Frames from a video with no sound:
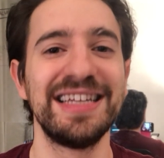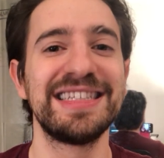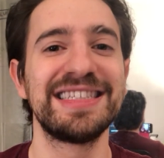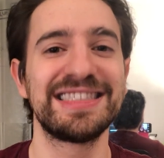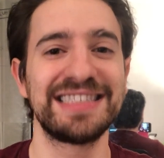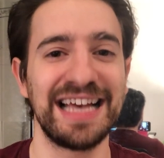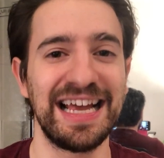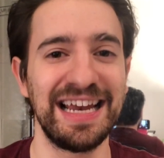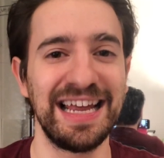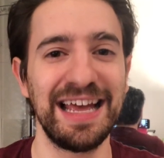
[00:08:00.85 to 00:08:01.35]

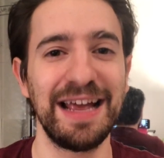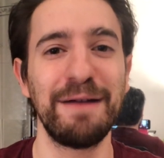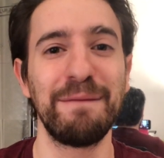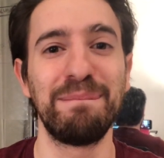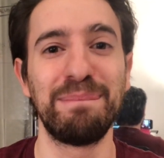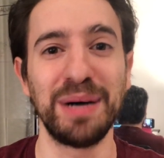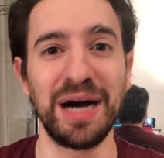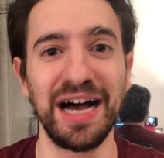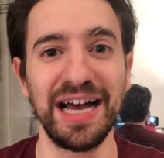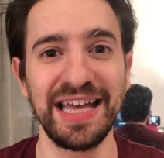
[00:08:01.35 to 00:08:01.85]
selling,
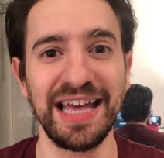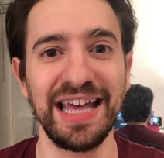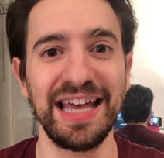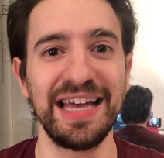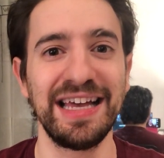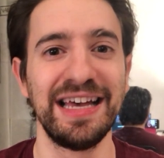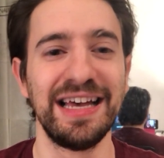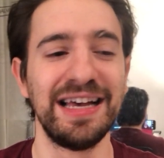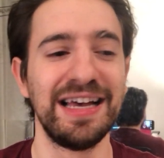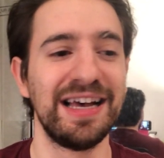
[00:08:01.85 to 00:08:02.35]

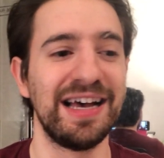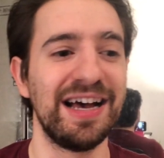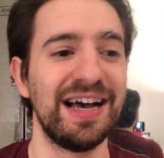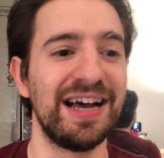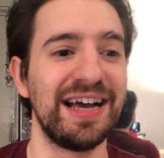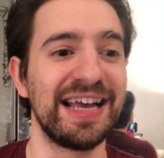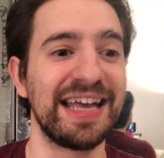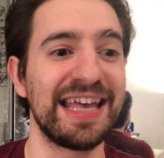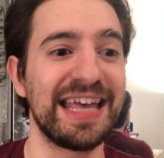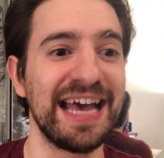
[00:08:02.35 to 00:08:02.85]
buying,
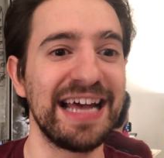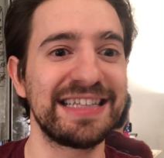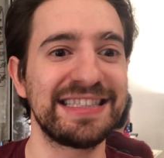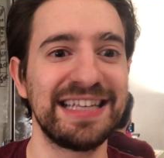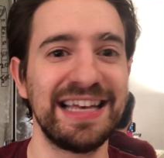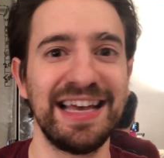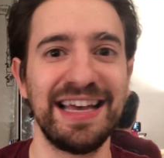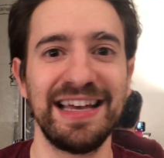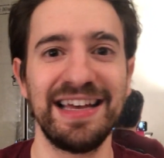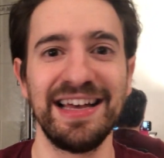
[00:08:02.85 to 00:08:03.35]
get
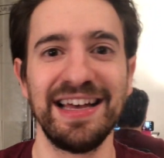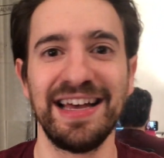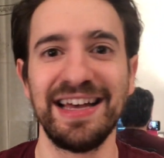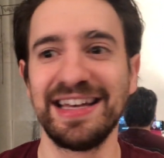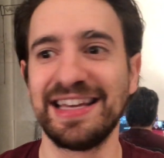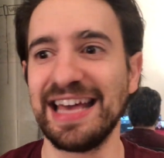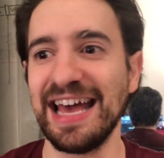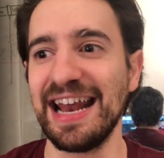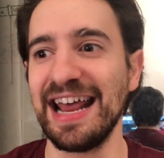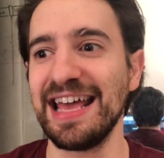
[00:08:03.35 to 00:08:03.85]

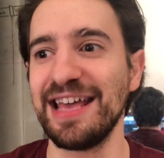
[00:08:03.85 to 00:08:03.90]
a